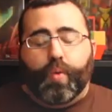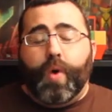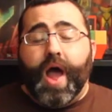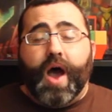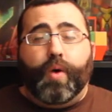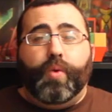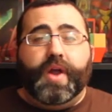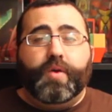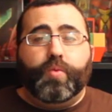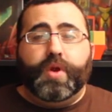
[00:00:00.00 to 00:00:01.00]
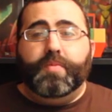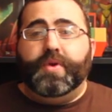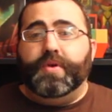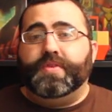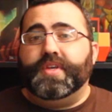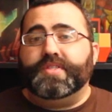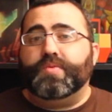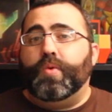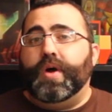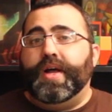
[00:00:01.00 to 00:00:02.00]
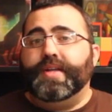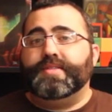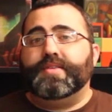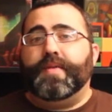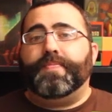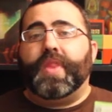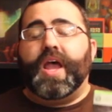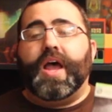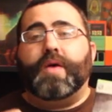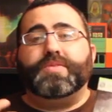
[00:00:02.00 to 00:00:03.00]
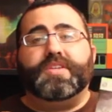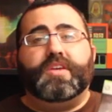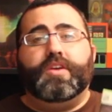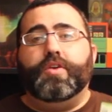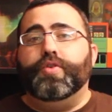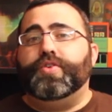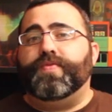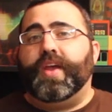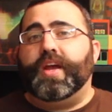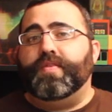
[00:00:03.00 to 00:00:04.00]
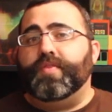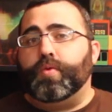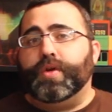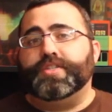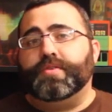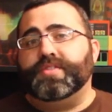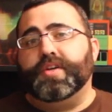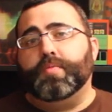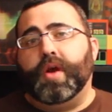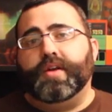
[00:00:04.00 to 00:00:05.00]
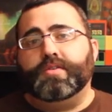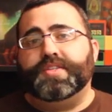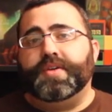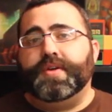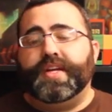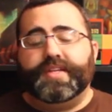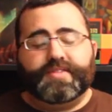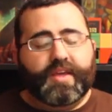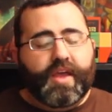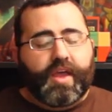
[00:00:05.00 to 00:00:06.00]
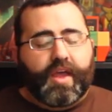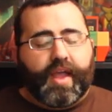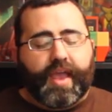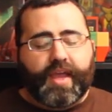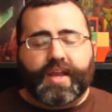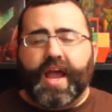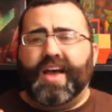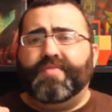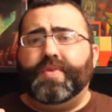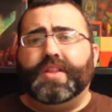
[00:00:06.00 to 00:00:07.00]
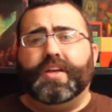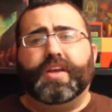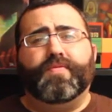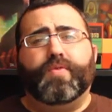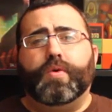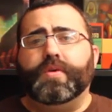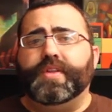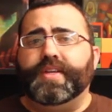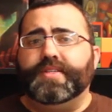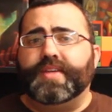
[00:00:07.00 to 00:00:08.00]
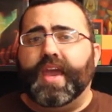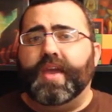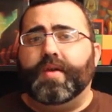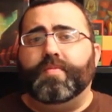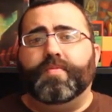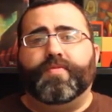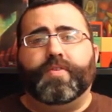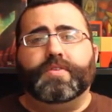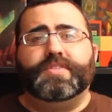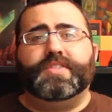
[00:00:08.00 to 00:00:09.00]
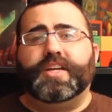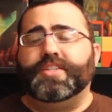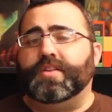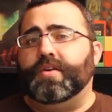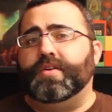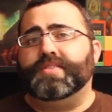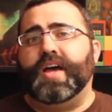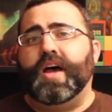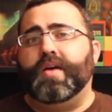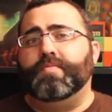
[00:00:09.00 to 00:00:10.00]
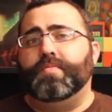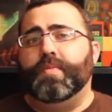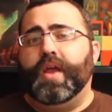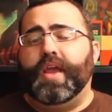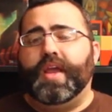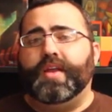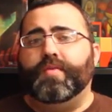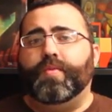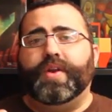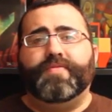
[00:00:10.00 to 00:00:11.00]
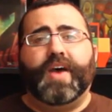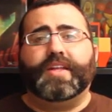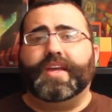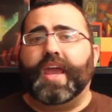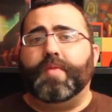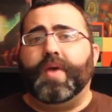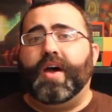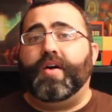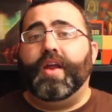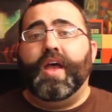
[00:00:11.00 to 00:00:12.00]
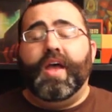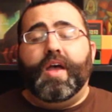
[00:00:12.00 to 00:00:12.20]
Wow, what a reboot this was. I was a huge fan of the original Tomb Raider series, and I've been looking forward to this game for such a long time. And when it finally came out,